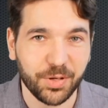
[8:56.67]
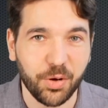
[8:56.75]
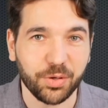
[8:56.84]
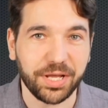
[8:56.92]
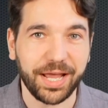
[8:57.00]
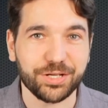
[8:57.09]

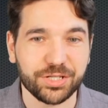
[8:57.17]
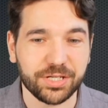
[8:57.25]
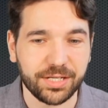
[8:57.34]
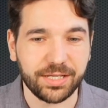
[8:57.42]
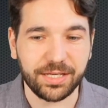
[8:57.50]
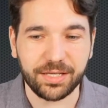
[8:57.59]

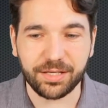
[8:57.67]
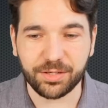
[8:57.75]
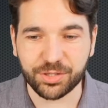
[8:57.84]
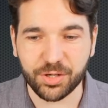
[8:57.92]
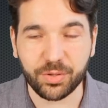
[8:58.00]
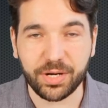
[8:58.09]
occasionally he
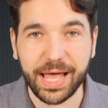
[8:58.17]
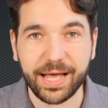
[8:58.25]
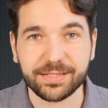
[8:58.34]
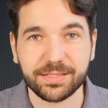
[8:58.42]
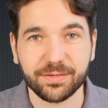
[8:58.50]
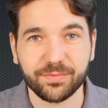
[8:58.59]
showed
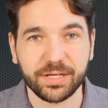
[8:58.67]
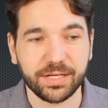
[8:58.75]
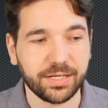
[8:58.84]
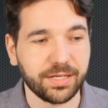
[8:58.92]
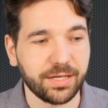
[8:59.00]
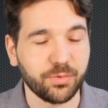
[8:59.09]
acts of
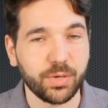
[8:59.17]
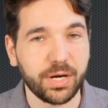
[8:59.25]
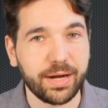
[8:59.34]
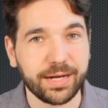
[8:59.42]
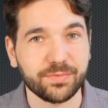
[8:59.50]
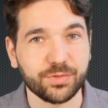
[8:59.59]

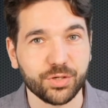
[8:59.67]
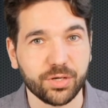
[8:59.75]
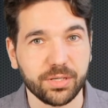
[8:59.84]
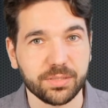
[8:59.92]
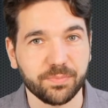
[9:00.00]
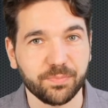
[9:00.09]
rare acts of
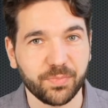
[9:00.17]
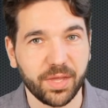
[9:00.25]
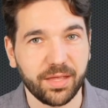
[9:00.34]
journalism.